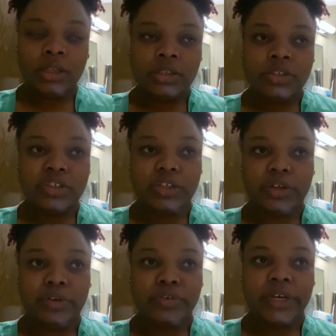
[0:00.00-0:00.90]

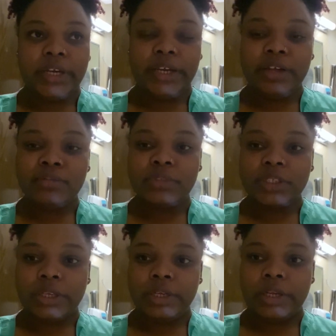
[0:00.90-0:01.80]
So right now I'm just
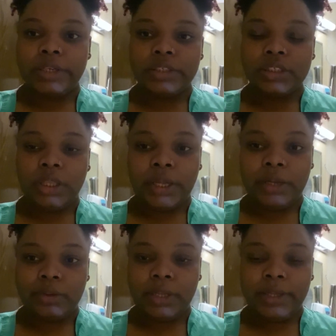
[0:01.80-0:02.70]
gonna kind of chill
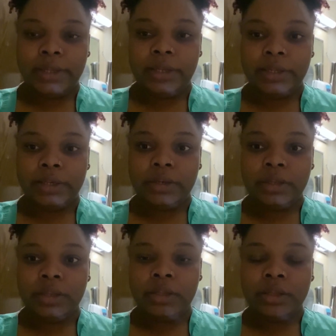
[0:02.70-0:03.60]
out, and
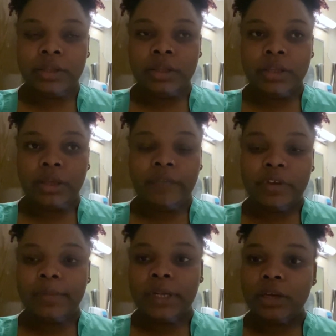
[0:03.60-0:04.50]
if
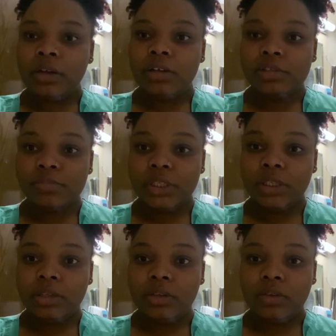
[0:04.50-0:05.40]
anybody calls
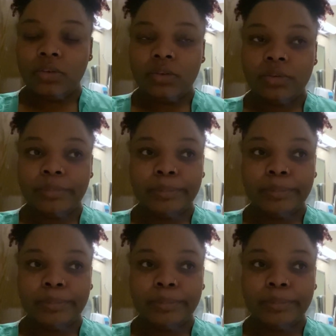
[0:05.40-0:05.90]
me or